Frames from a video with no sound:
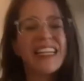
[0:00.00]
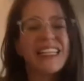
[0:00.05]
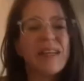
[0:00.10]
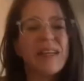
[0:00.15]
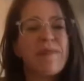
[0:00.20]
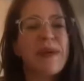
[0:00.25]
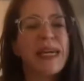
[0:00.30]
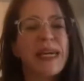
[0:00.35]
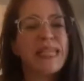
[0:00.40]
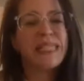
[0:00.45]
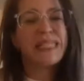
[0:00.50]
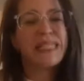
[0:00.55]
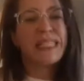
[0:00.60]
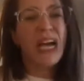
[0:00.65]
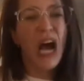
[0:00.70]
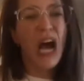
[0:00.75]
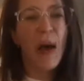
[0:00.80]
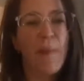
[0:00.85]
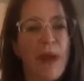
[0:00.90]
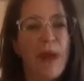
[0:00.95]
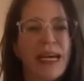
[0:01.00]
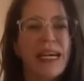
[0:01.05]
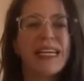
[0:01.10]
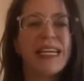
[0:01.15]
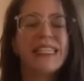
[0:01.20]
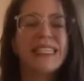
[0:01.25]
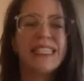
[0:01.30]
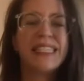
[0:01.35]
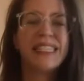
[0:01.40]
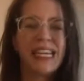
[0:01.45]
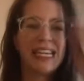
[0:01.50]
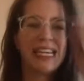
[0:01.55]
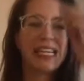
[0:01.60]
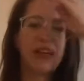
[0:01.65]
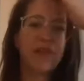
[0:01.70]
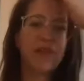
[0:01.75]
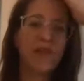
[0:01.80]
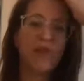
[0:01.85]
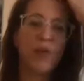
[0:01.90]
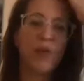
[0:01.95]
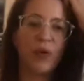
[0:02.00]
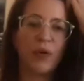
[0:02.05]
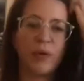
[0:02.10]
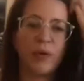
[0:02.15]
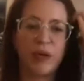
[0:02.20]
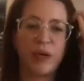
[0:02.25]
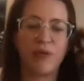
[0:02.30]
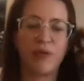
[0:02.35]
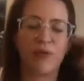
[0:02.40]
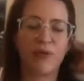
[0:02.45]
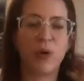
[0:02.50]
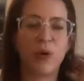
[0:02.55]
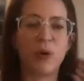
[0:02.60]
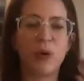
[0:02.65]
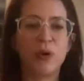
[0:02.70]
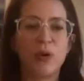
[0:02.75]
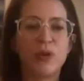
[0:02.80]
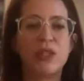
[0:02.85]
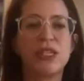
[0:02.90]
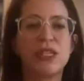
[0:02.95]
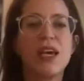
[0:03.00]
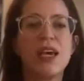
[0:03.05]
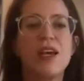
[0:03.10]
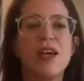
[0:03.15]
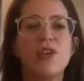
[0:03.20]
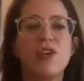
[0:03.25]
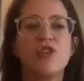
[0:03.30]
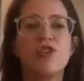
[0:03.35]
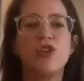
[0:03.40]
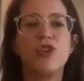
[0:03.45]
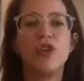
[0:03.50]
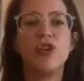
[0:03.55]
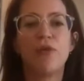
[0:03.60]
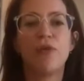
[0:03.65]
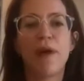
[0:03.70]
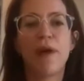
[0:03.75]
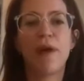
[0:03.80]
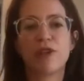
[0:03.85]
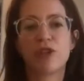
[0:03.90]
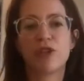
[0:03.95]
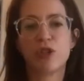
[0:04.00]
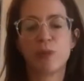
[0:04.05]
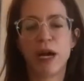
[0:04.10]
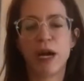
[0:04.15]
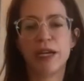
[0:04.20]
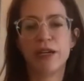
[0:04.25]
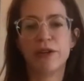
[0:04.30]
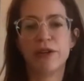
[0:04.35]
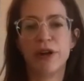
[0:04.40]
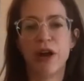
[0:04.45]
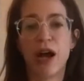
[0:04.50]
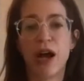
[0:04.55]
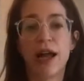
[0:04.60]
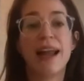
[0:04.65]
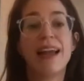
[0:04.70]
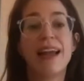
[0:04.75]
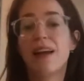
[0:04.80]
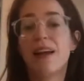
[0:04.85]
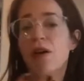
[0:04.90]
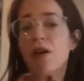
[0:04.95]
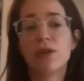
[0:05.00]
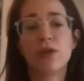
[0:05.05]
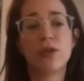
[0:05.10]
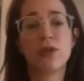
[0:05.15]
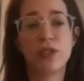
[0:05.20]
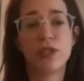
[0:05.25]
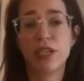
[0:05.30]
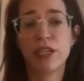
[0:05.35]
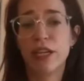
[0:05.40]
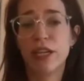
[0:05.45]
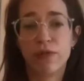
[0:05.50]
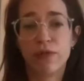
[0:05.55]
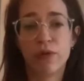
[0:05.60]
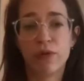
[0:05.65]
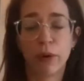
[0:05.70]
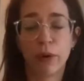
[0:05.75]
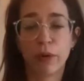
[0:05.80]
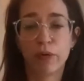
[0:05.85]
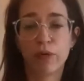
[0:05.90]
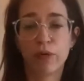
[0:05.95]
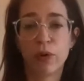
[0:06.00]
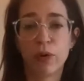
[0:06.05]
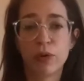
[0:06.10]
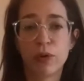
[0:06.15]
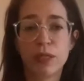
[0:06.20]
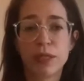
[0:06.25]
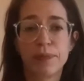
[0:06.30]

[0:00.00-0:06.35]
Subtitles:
the biggest topic, is standing forward folds. Do you round your spine or not? And also seated forward folds.